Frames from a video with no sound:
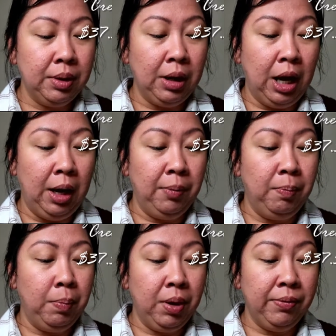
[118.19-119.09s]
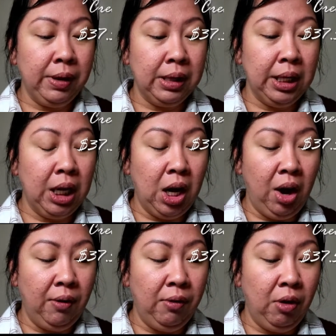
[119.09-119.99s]
perfectly
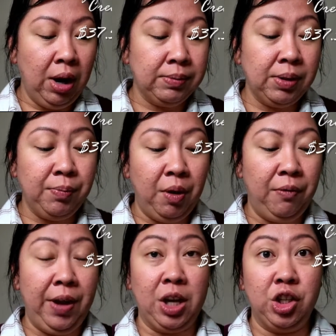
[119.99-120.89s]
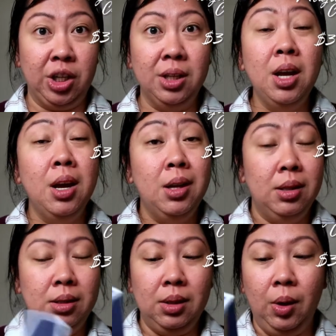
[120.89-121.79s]
cover up imperfection.
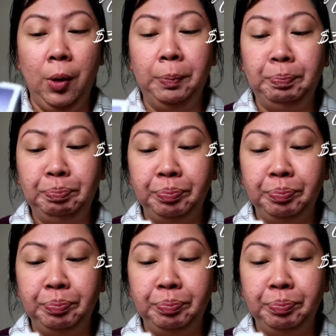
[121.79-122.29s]
So